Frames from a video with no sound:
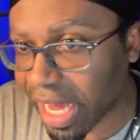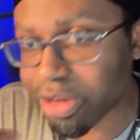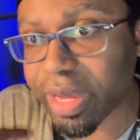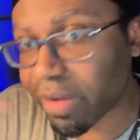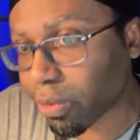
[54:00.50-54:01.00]

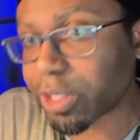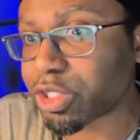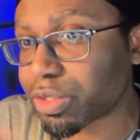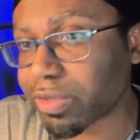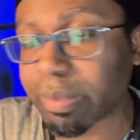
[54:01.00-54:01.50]
you have
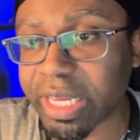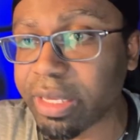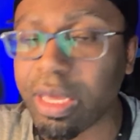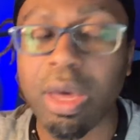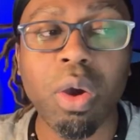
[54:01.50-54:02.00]
questions for me?
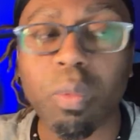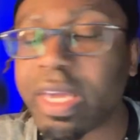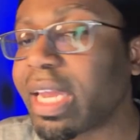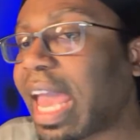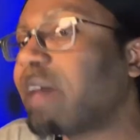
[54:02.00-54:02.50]
We
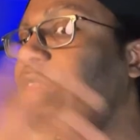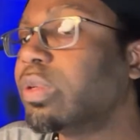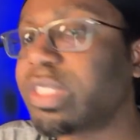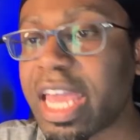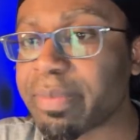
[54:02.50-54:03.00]
can have
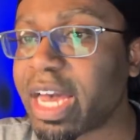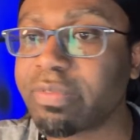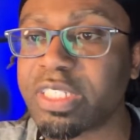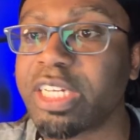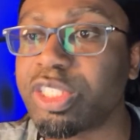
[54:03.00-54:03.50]
those same
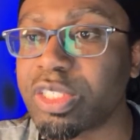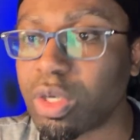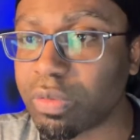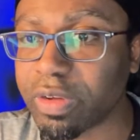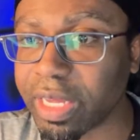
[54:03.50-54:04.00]
conversations
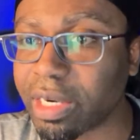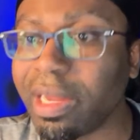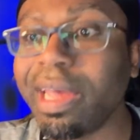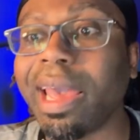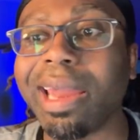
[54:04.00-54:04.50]
over there,
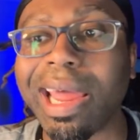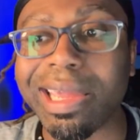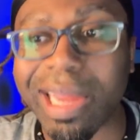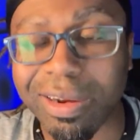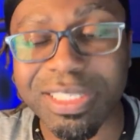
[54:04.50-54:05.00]
and I
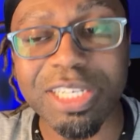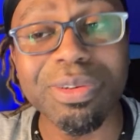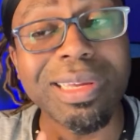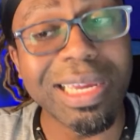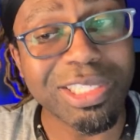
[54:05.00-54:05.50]
guarantee you
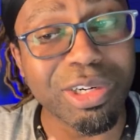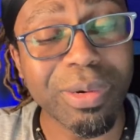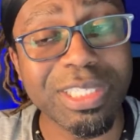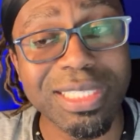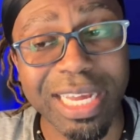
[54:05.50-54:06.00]
can get your
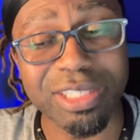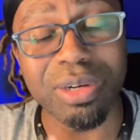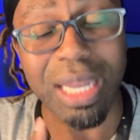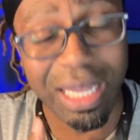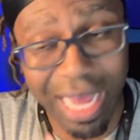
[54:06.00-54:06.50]
question answered
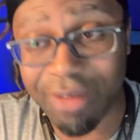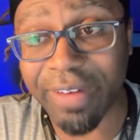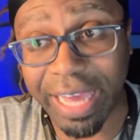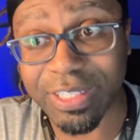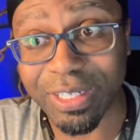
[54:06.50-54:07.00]
a lot
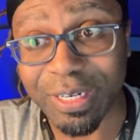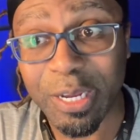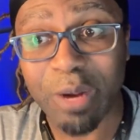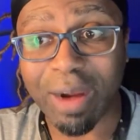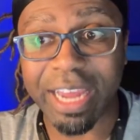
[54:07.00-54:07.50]
faster,
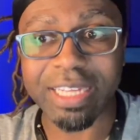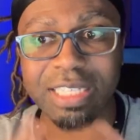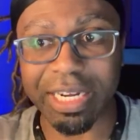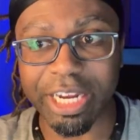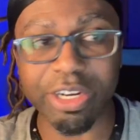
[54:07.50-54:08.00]
right? Because
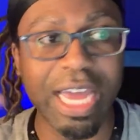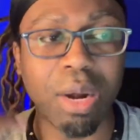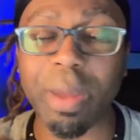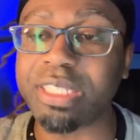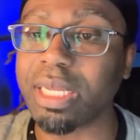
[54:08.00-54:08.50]
on here, you got to
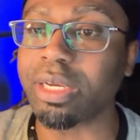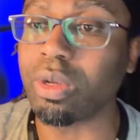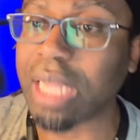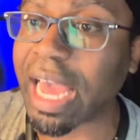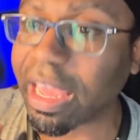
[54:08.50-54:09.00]
wait till I go
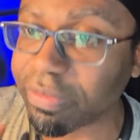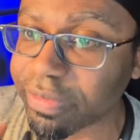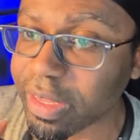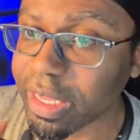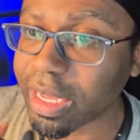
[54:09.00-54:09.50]
live
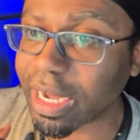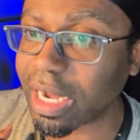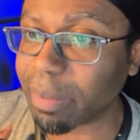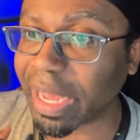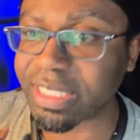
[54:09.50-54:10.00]

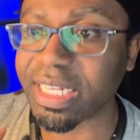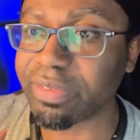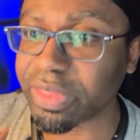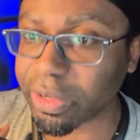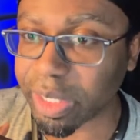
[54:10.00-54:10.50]
at
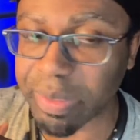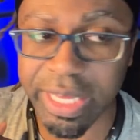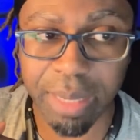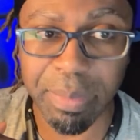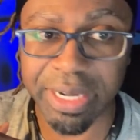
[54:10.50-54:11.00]
7:30
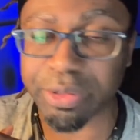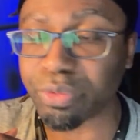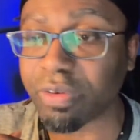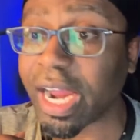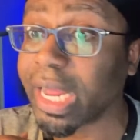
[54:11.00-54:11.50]
p.m. Monday through
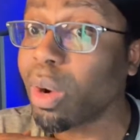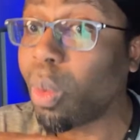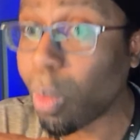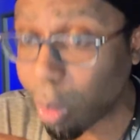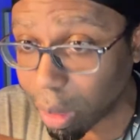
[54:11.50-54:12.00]
Friday,
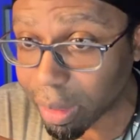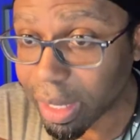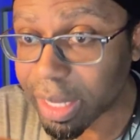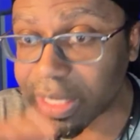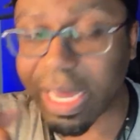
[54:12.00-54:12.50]
or
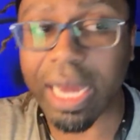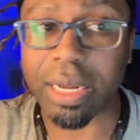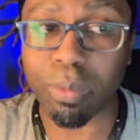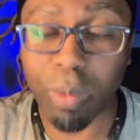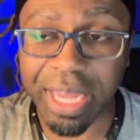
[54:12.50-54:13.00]
you got
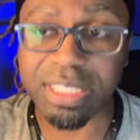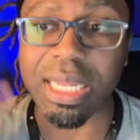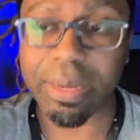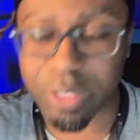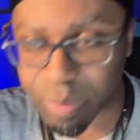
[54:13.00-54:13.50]
to wait till
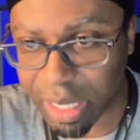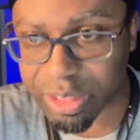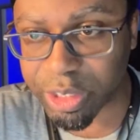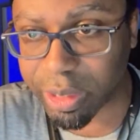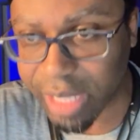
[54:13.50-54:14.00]
I respond
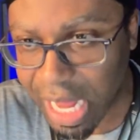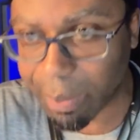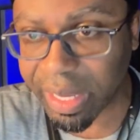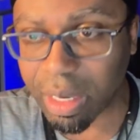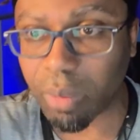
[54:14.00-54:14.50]
to your
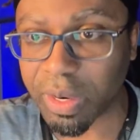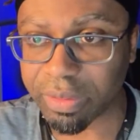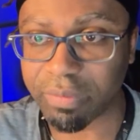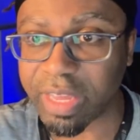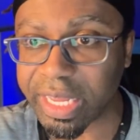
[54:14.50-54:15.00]
comment on one of
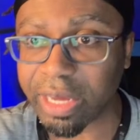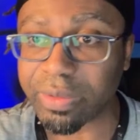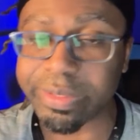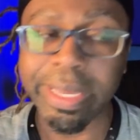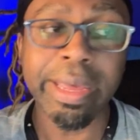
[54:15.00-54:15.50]
the
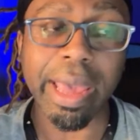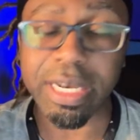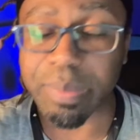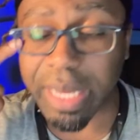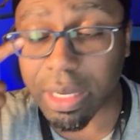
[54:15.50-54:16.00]
videos. And
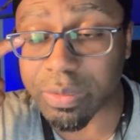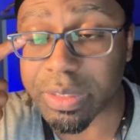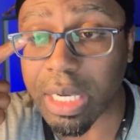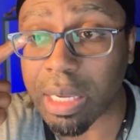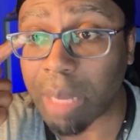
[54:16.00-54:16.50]
to be honest
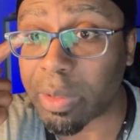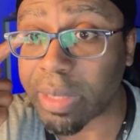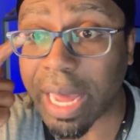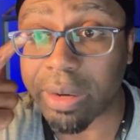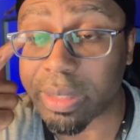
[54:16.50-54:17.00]
with y'all,
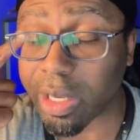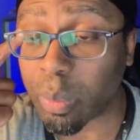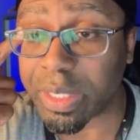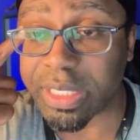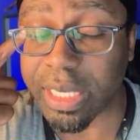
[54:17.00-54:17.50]
I only
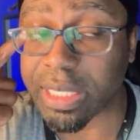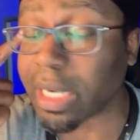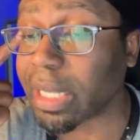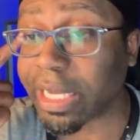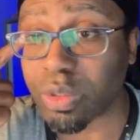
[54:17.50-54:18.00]
open
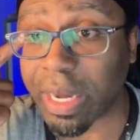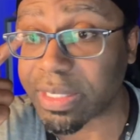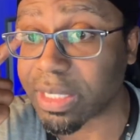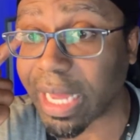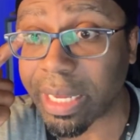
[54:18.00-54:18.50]
TikTok like
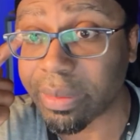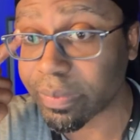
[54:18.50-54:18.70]
twice a day